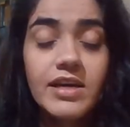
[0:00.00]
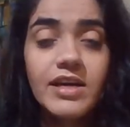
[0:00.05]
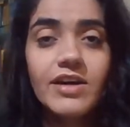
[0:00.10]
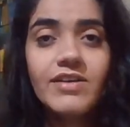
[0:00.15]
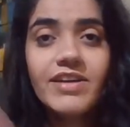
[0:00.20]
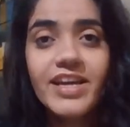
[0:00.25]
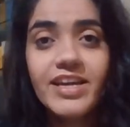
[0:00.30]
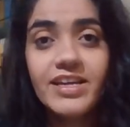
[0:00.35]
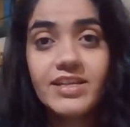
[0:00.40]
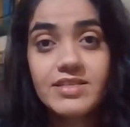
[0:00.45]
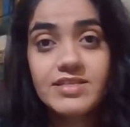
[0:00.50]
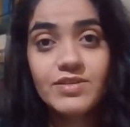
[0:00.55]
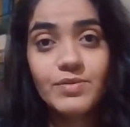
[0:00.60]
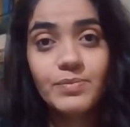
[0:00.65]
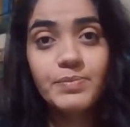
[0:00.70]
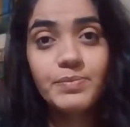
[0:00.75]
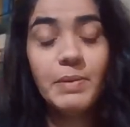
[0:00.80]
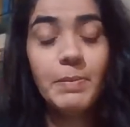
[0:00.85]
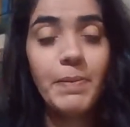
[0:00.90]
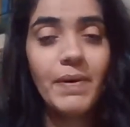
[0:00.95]
Okay, so
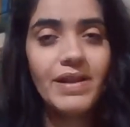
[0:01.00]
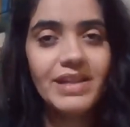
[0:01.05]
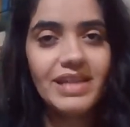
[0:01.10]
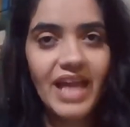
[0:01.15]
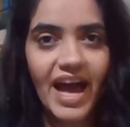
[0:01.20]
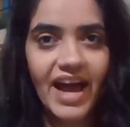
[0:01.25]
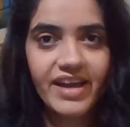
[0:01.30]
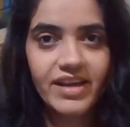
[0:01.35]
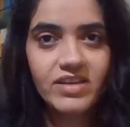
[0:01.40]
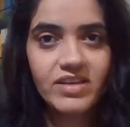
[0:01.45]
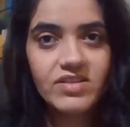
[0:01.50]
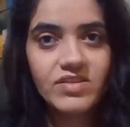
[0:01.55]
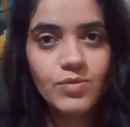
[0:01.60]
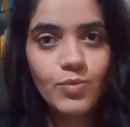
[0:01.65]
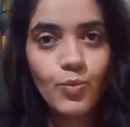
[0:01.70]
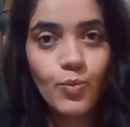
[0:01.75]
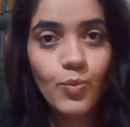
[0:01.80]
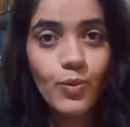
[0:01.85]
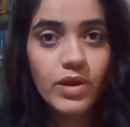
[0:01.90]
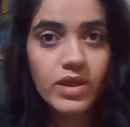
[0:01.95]
be polite
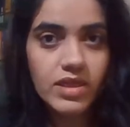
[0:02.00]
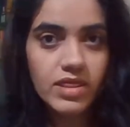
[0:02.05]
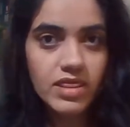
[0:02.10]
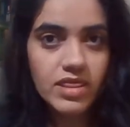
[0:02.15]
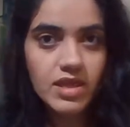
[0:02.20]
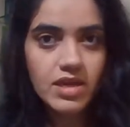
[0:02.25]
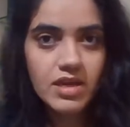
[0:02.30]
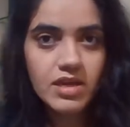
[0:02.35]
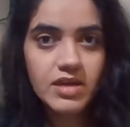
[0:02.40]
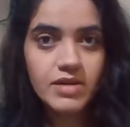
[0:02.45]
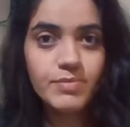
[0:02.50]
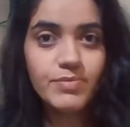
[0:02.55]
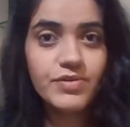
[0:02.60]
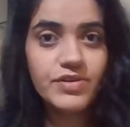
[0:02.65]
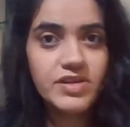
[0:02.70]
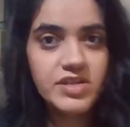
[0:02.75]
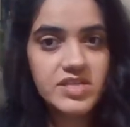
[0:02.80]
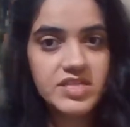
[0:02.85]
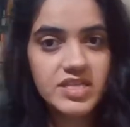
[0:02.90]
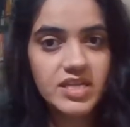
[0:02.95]
with a
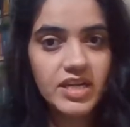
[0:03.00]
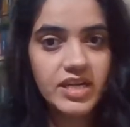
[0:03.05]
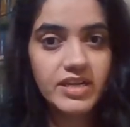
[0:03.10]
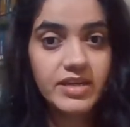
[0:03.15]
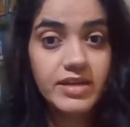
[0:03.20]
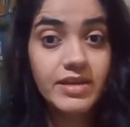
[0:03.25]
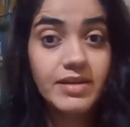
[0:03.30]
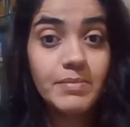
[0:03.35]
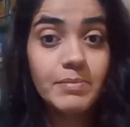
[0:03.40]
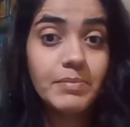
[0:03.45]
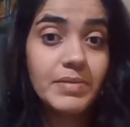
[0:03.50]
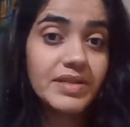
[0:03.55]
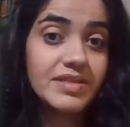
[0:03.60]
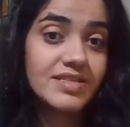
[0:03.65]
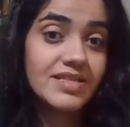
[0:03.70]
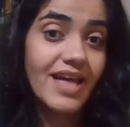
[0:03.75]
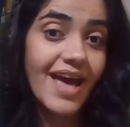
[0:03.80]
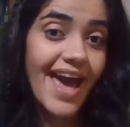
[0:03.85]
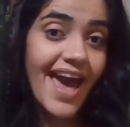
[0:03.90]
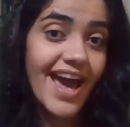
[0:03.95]
Brazilian
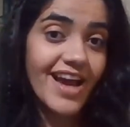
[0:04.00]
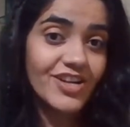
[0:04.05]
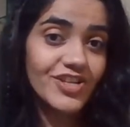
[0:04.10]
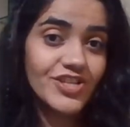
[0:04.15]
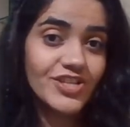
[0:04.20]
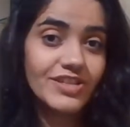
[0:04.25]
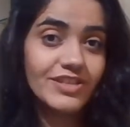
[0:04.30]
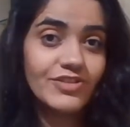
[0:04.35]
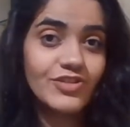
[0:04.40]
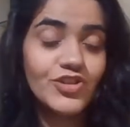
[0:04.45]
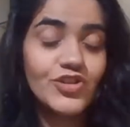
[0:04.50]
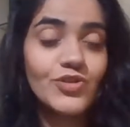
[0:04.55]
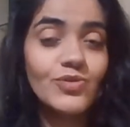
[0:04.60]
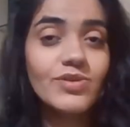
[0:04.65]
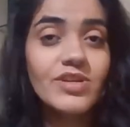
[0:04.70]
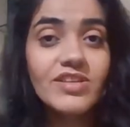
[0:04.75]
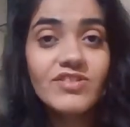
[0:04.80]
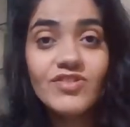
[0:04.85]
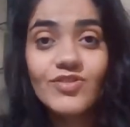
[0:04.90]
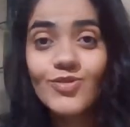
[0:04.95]
means actually show
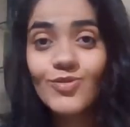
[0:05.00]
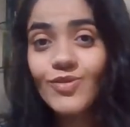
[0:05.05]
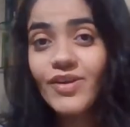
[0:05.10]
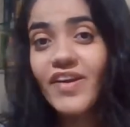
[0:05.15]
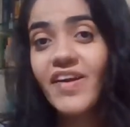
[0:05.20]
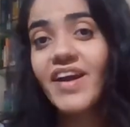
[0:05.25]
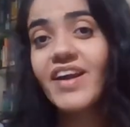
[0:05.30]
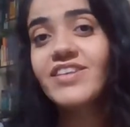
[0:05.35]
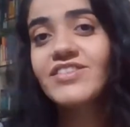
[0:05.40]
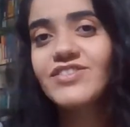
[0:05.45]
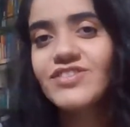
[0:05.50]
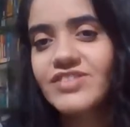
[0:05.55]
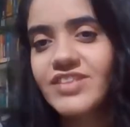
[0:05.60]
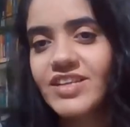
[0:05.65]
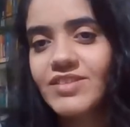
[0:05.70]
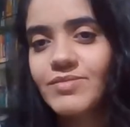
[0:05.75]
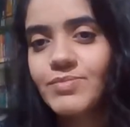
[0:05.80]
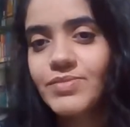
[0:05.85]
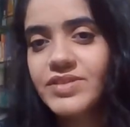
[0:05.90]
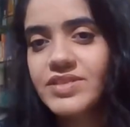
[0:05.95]
that you care to
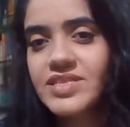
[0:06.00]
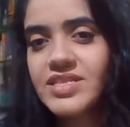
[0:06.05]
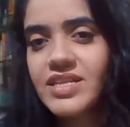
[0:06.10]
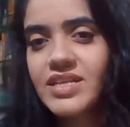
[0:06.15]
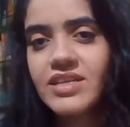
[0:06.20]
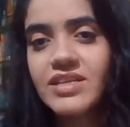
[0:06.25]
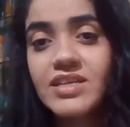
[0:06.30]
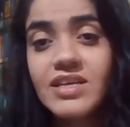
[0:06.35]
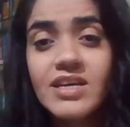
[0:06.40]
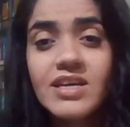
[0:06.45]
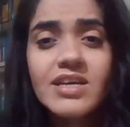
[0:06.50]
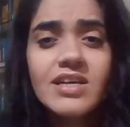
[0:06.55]
that Brazilian.